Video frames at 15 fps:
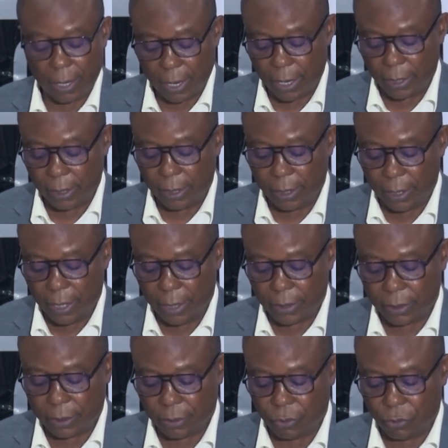the
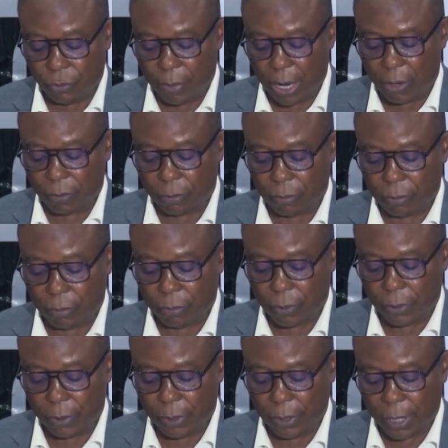late Umar
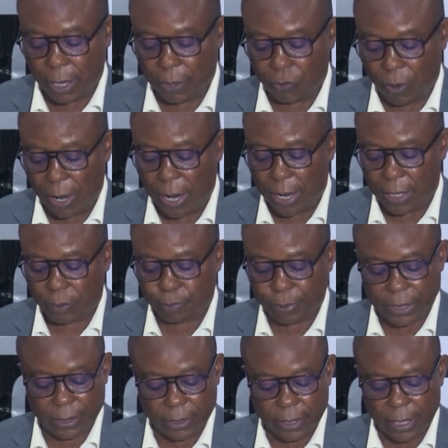Yar'Adua as
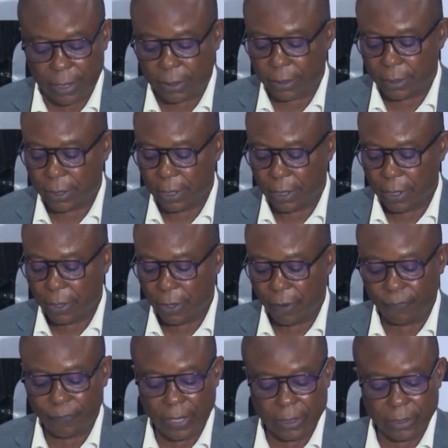president
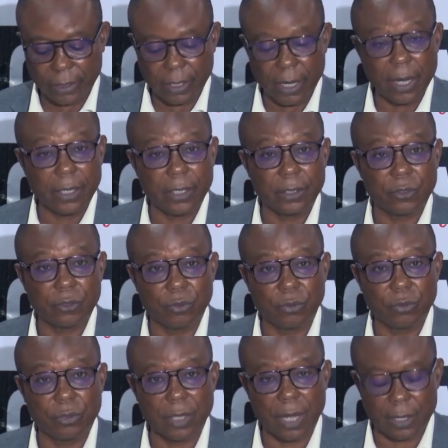of Nigeria in
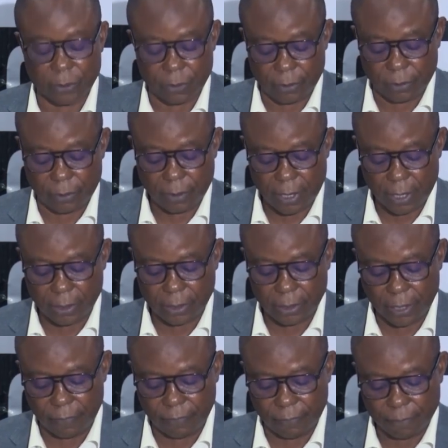
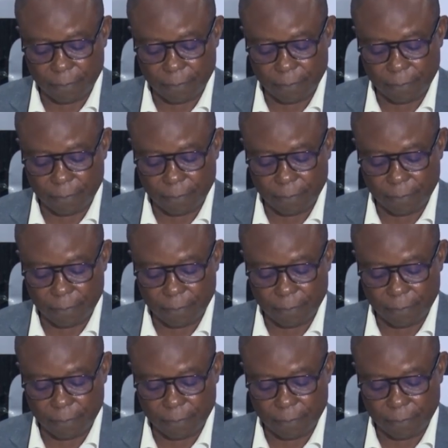2007.